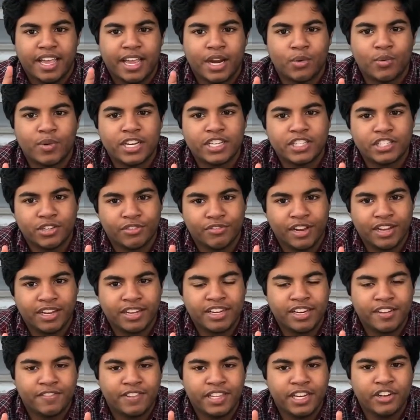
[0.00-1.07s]
in which a
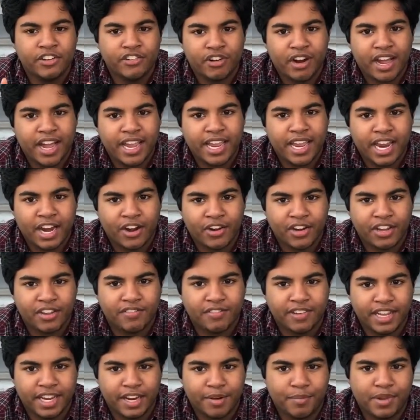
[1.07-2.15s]
relatively dry area
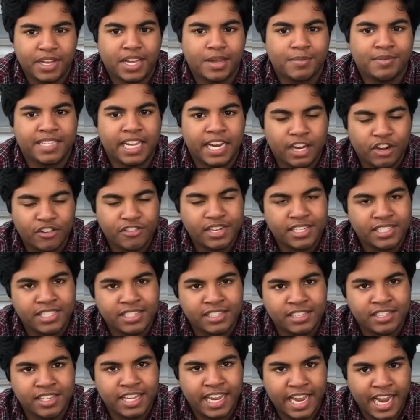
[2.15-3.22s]
of land becomes
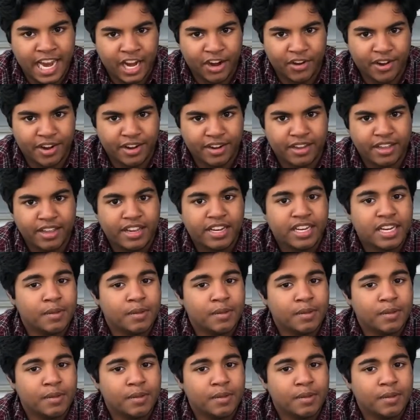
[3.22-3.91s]
increasingly arid,